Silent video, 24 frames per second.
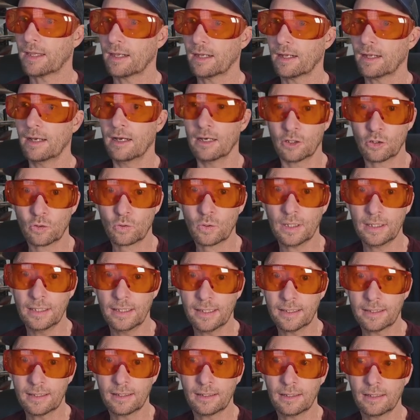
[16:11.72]

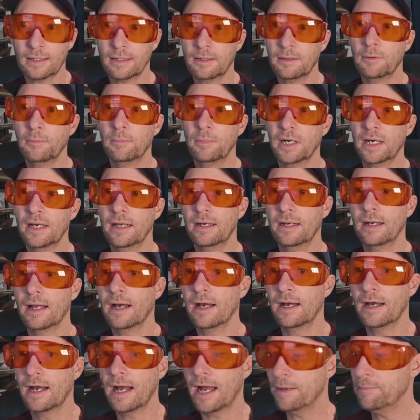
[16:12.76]
acrylic, but
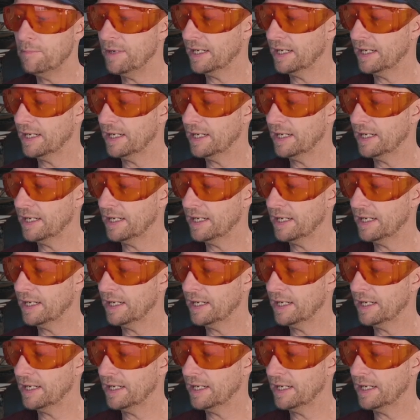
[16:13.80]
I make